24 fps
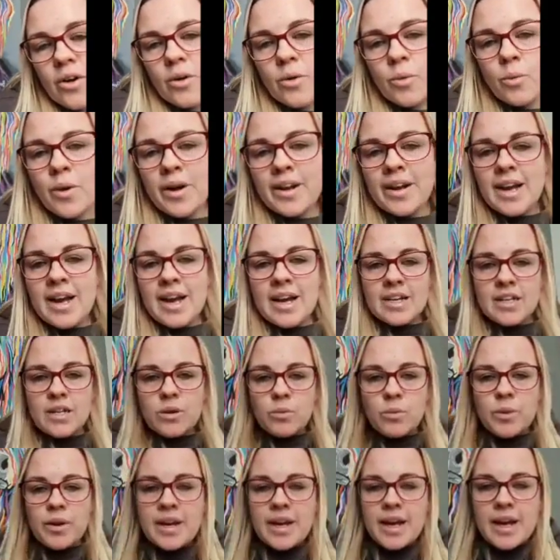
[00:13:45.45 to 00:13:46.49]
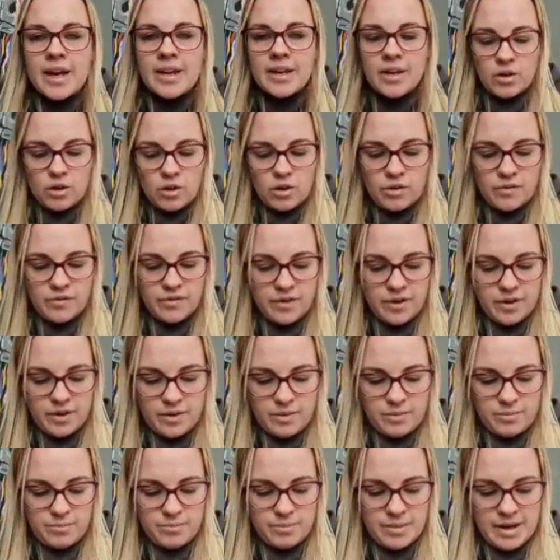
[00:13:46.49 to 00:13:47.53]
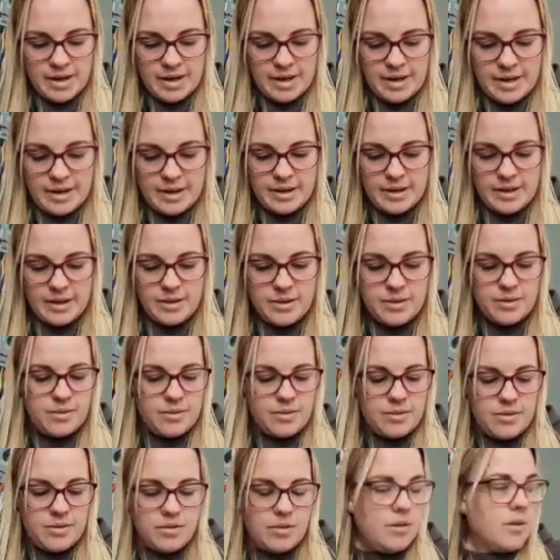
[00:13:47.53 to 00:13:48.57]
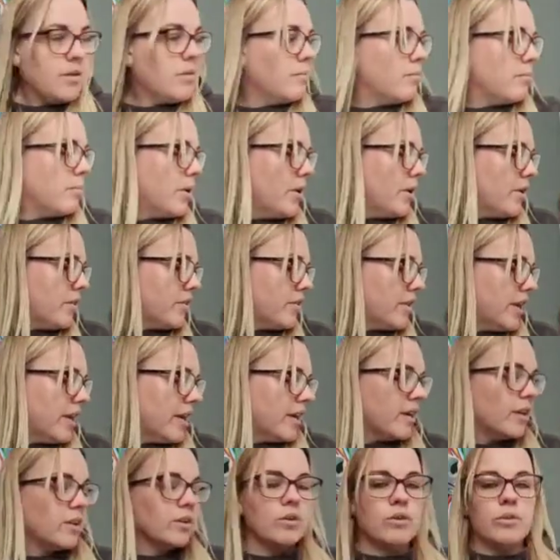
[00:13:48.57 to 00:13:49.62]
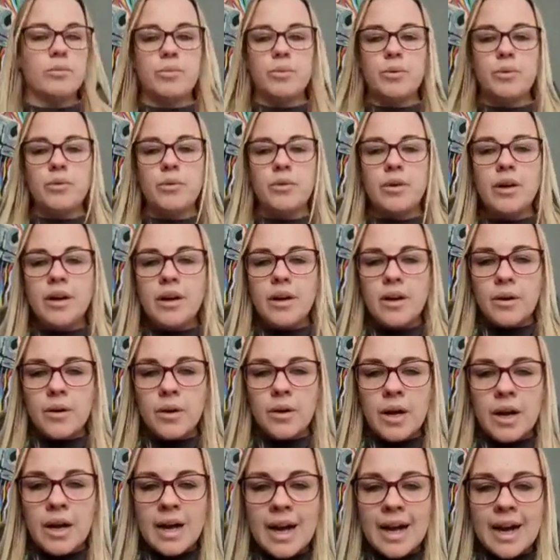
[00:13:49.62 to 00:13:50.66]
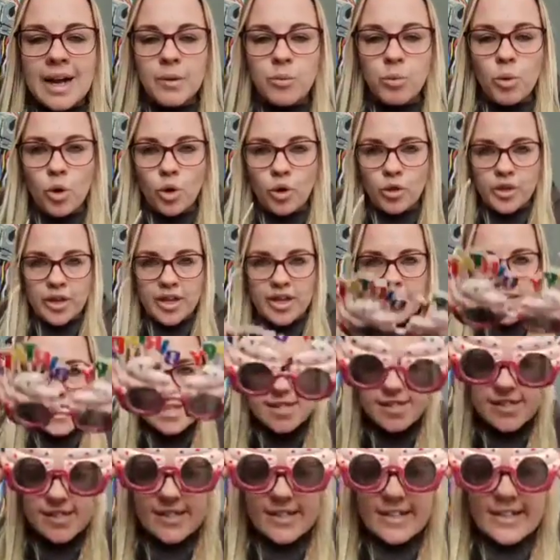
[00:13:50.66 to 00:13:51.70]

When I offer my birthday club, I wore these.